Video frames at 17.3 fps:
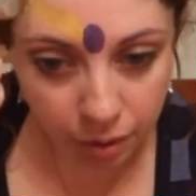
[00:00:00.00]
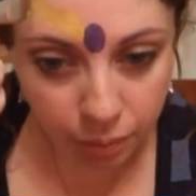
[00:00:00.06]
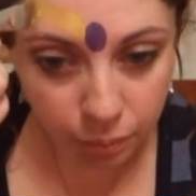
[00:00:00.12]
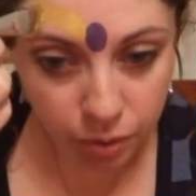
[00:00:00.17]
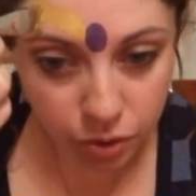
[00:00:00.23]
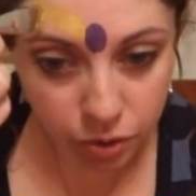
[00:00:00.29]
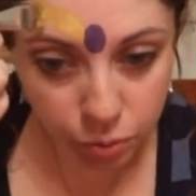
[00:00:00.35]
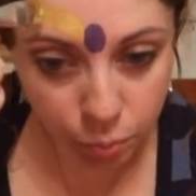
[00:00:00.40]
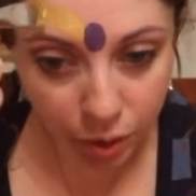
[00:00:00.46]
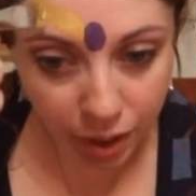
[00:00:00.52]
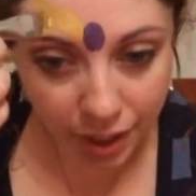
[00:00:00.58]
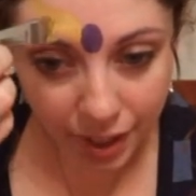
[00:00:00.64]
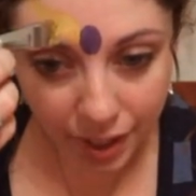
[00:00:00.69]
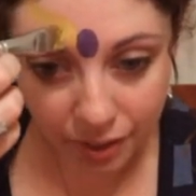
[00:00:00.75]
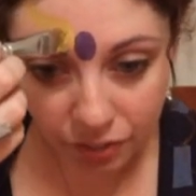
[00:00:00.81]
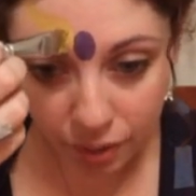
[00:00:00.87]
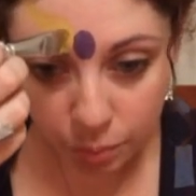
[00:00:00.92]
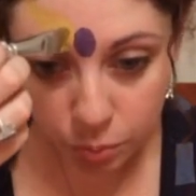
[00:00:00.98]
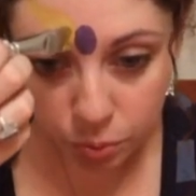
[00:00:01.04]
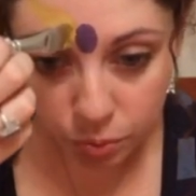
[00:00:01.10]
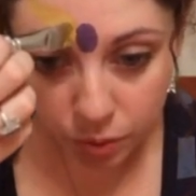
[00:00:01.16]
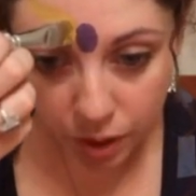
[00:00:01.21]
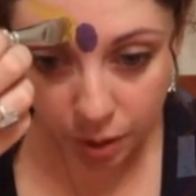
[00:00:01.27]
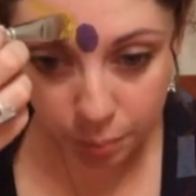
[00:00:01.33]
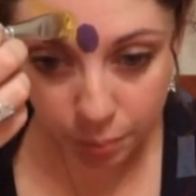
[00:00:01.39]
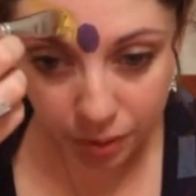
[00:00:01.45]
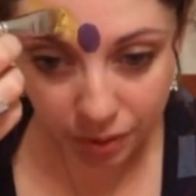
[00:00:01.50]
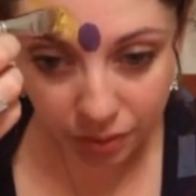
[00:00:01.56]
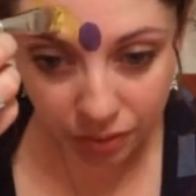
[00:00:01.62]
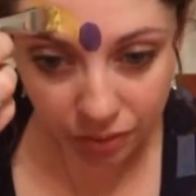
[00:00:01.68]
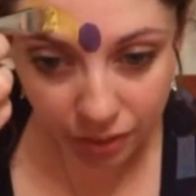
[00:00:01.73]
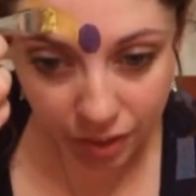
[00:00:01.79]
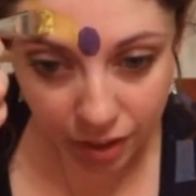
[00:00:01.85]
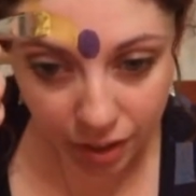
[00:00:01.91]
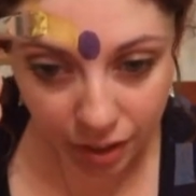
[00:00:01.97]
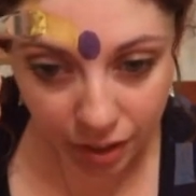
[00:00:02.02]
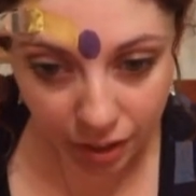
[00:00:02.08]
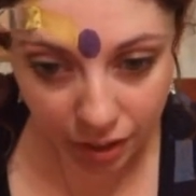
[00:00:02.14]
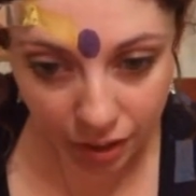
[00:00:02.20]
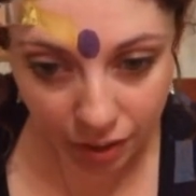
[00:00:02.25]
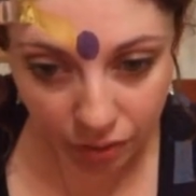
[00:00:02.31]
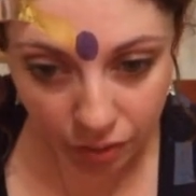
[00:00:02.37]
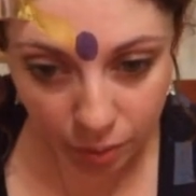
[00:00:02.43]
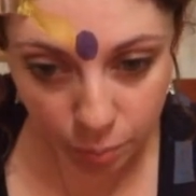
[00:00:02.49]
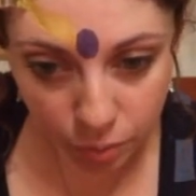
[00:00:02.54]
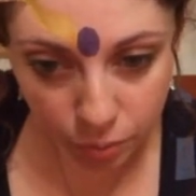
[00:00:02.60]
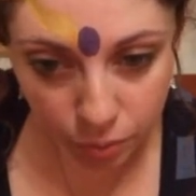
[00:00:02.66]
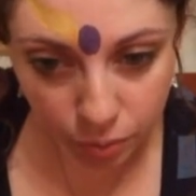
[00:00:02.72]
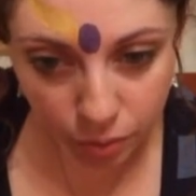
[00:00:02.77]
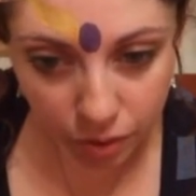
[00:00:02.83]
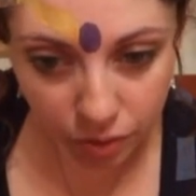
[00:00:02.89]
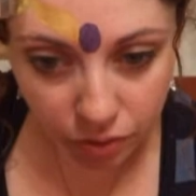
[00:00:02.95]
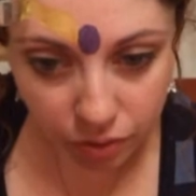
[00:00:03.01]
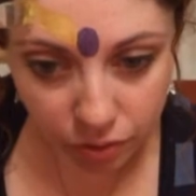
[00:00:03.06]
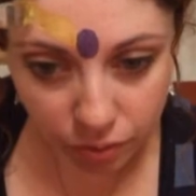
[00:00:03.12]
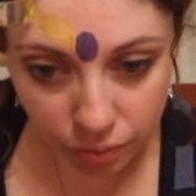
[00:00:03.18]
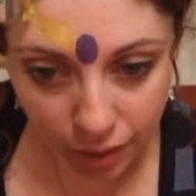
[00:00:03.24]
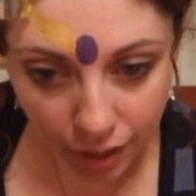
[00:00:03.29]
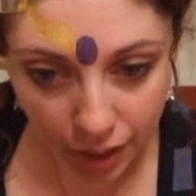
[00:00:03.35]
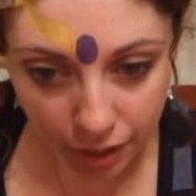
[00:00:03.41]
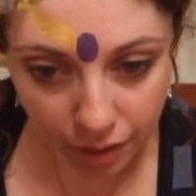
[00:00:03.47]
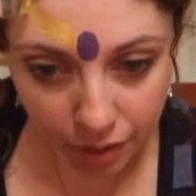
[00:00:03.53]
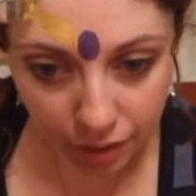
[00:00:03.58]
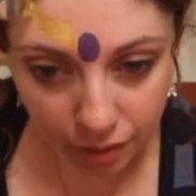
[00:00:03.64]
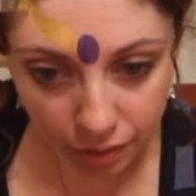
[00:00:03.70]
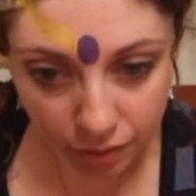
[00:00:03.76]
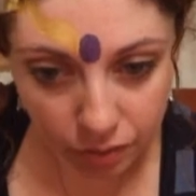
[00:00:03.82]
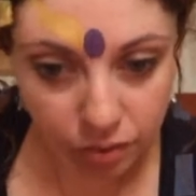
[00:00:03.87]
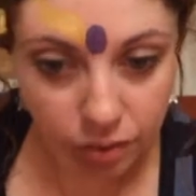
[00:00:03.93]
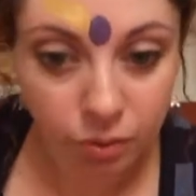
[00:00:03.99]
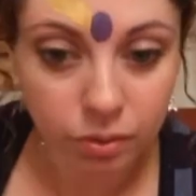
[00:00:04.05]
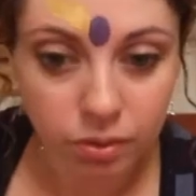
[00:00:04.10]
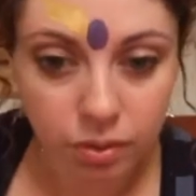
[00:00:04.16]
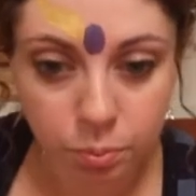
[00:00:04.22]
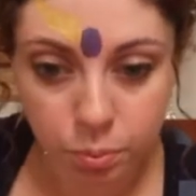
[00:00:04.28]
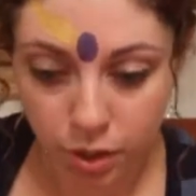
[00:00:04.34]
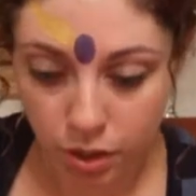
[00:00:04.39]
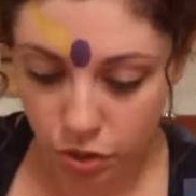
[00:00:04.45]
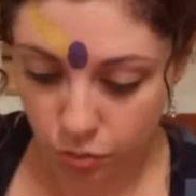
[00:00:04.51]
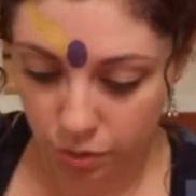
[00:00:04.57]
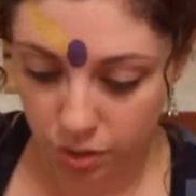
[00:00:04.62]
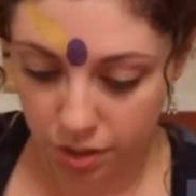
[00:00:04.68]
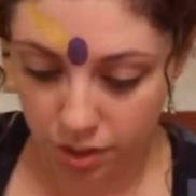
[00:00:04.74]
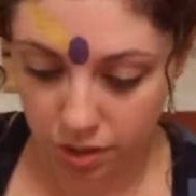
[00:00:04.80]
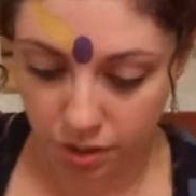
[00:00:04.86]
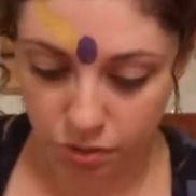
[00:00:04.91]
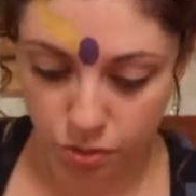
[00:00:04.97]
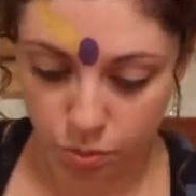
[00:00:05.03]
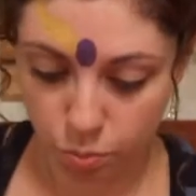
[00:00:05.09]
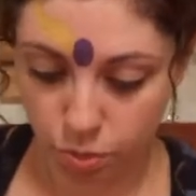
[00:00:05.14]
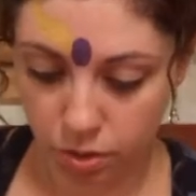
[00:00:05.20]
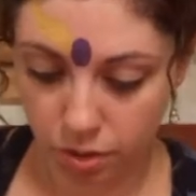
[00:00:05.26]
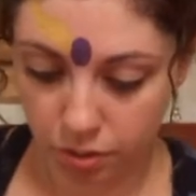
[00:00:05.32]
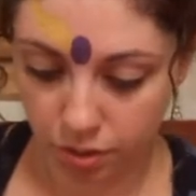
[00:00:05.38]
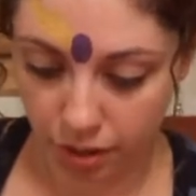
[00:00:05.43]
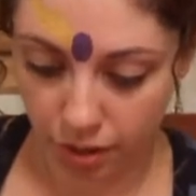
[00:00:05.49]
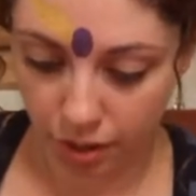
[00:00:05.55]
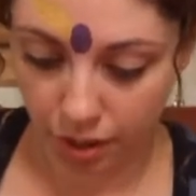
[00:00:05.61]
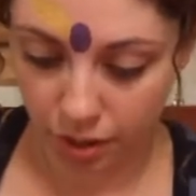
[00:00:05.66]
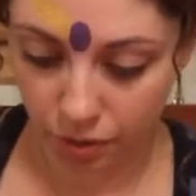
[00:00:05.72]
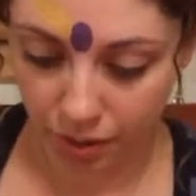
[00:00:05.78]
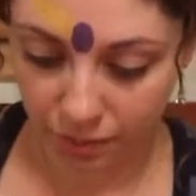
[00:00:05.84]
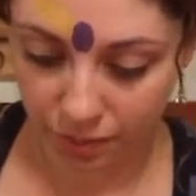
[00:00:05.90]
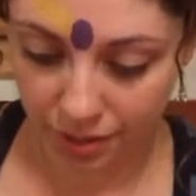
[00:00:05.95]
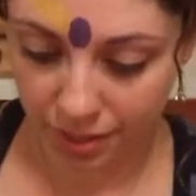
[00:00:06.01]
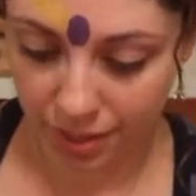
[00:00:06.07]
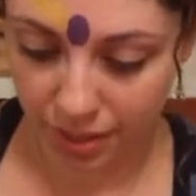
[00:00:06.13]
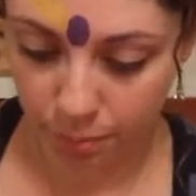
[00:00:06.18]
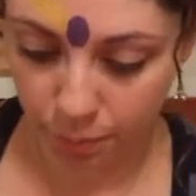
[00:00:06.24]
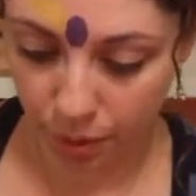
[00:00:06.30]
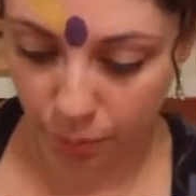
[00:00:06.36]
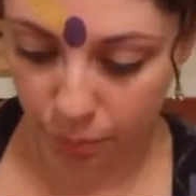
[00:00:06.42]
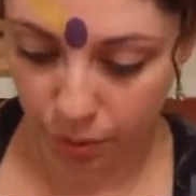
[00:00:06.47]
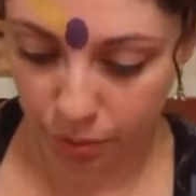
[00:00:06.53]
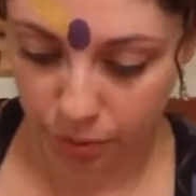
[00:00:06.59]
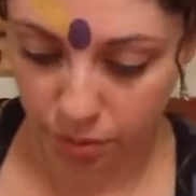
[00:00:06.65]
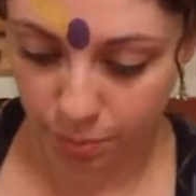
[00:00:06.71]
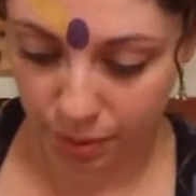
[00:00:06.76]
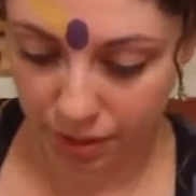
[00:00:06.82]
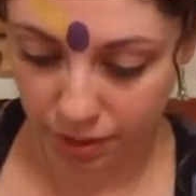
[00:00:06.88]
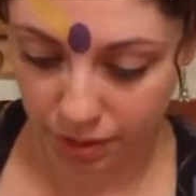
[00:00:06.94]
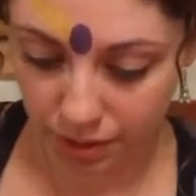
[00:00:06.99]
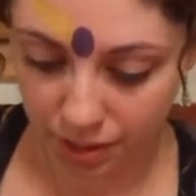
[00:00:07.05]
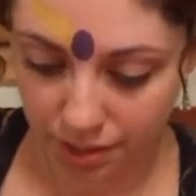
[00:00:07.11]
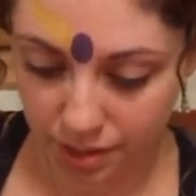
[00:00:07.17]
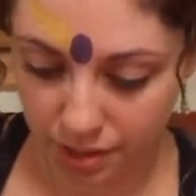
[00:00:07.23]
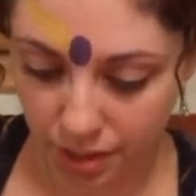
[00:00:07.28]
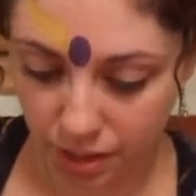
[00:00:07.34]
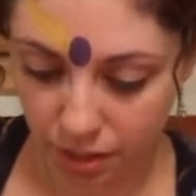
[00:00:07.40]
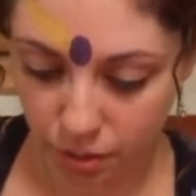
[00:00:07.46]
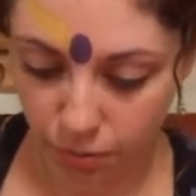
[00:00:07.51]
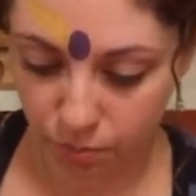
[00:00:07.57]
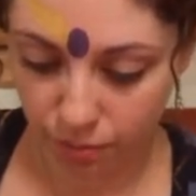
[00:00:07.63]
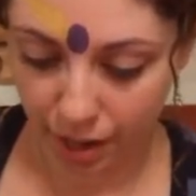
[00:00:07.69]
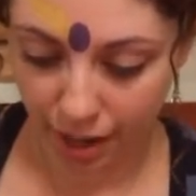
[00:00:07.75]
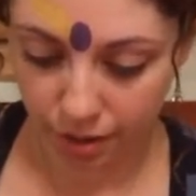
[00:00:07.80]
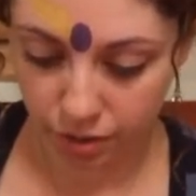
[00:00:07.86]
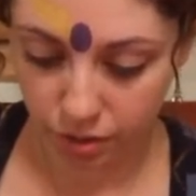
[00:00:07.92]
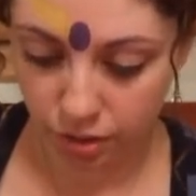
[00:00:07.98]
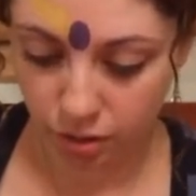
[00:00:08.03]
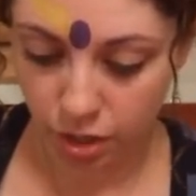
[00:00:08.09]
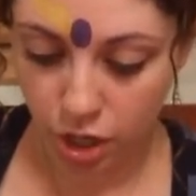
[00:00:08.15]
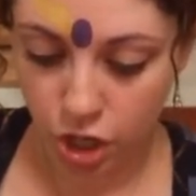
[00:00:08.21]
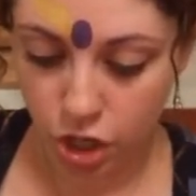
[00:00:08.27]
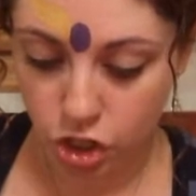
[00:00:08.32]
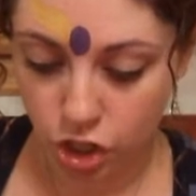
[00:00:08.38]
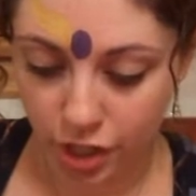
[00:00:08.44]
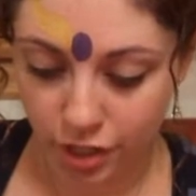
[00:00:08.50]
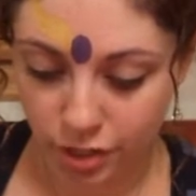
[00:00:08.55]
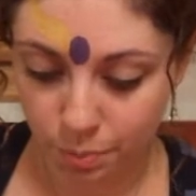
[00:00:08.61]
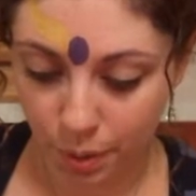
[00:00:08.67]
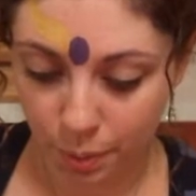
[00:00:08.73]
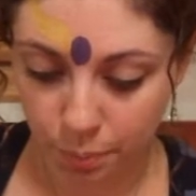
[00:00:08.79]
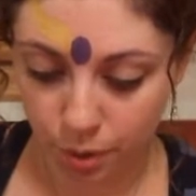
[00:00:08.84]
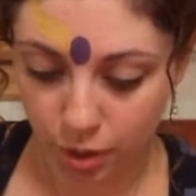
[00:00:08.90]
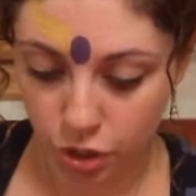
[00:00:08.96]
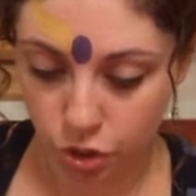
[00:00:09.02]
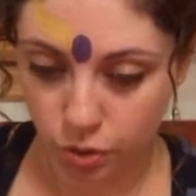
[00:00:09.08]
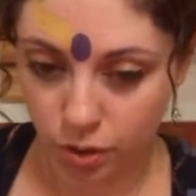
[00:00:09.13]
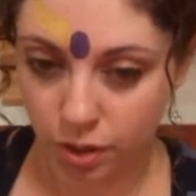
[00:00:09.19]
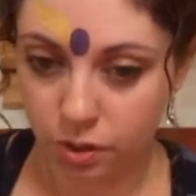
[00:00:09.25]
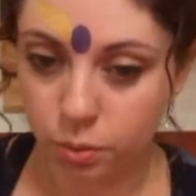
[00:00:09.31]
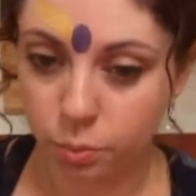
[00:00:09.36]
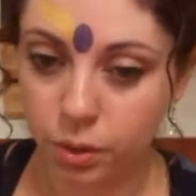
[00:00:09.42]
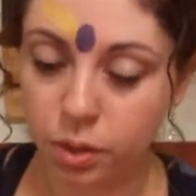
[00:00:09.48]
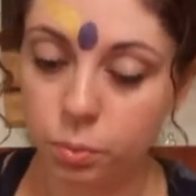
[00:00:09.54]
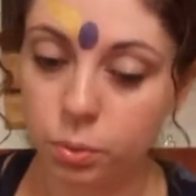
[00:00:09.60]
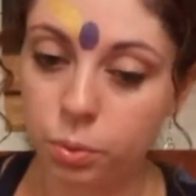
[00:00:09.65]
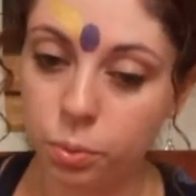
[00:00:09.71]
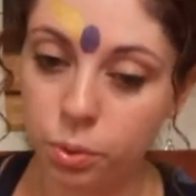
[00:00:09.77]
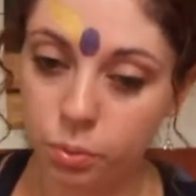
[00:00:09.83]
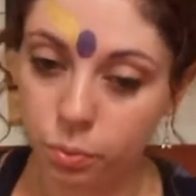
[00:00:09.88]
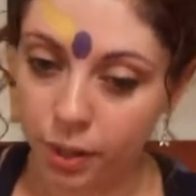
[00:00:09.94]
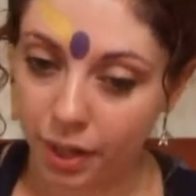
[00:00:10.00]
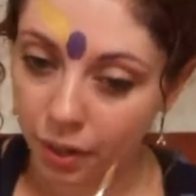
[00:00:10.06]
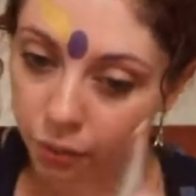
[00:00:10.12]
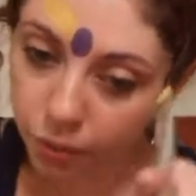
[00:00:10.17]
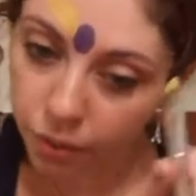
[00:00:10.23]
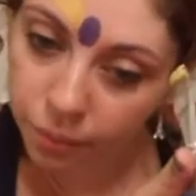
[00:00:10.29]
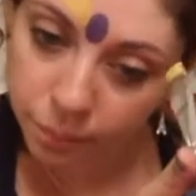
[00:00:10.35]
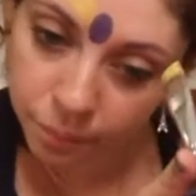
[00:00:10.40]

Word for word: which is why as I move up, it's skinny, and as I move across, it's fat. So the brush really does the work there. I don't have to think about whether to make the line skinny or fat or change my pressure on it the way you would with a round.